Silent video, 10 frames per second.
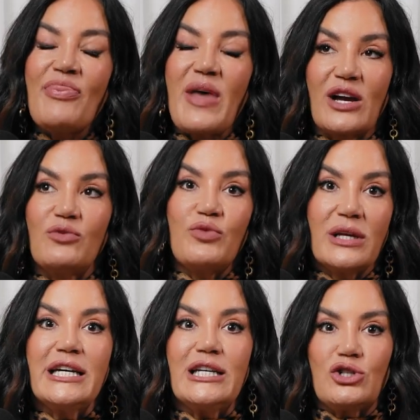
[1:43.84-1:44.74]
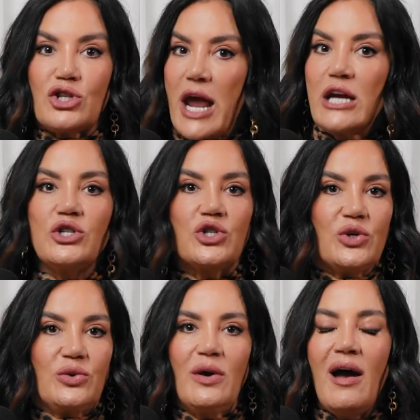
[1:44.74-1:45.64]
that can really change
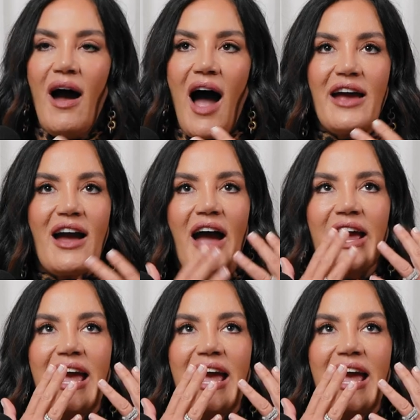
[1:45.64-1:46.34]
you. I